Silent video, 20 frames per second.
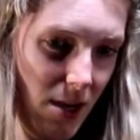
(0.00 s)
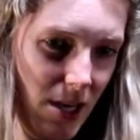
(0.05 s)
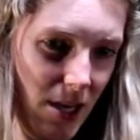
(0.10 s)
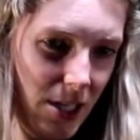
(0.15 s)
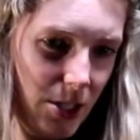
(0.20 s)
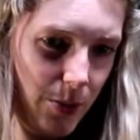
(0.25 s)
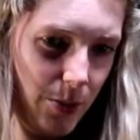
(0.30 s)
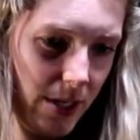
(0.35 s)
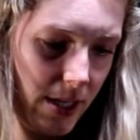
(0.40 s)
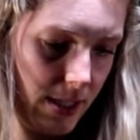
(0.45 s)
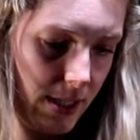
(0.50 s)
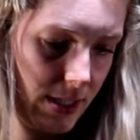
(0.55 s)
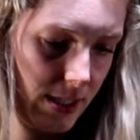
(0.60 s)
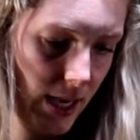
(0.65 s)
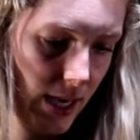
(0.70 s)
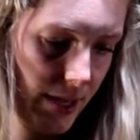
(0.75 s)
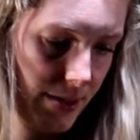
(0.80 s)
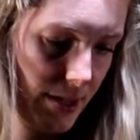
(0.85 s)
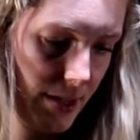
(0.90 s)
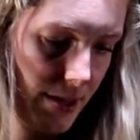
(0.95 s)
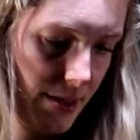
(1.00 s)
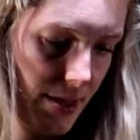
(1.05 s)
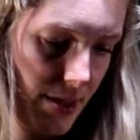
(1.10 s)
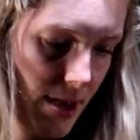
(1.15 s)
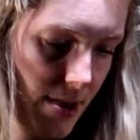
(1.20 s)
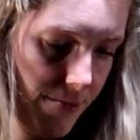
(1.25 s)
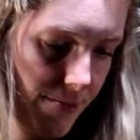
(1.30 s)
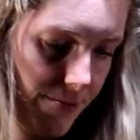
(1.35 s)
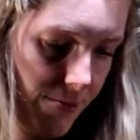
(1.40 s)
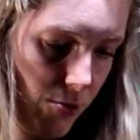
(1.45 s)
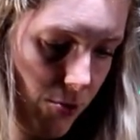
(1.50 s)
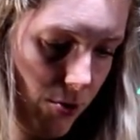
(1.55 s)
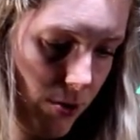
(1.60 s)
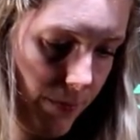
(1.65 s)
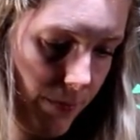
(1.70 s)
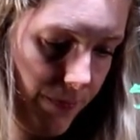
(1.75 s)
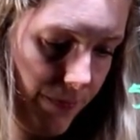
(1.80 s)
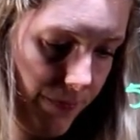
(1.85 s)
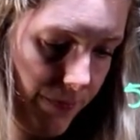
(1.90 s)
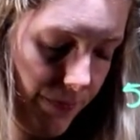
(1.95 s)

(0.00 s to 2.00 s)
So we can say that therefore